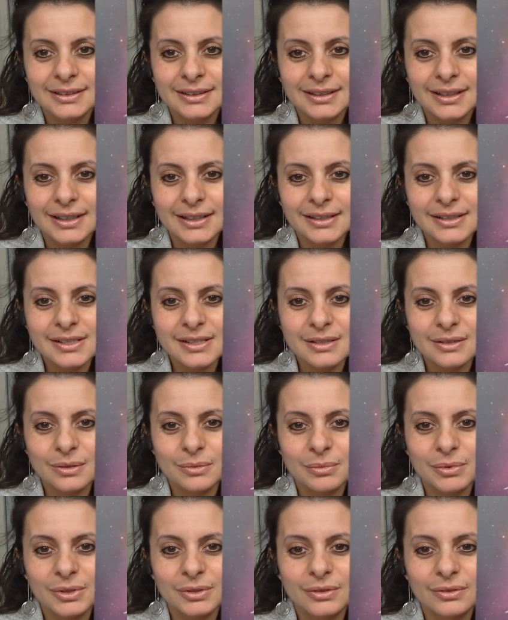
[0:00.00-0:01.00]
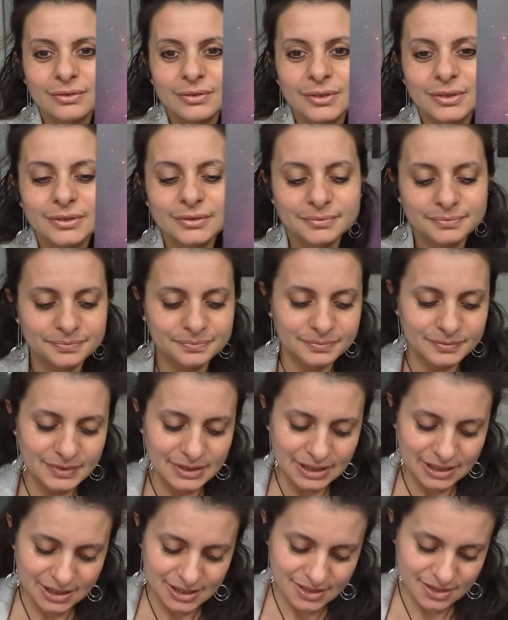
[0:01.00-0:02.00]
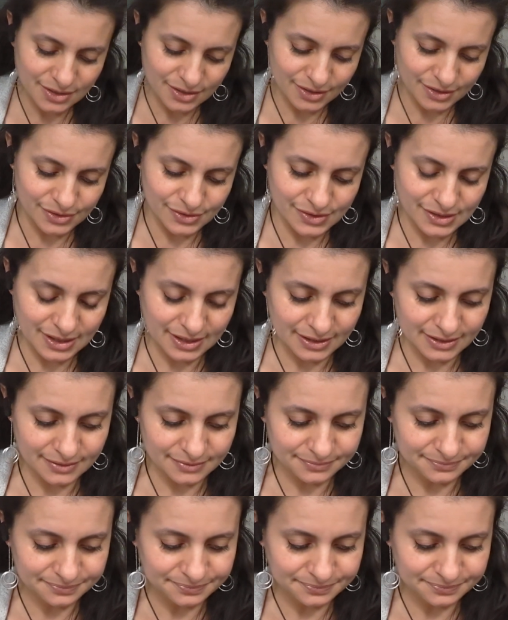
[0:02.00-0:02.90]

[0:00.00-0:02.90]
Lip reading: That is so beautiful. Luck is on your side.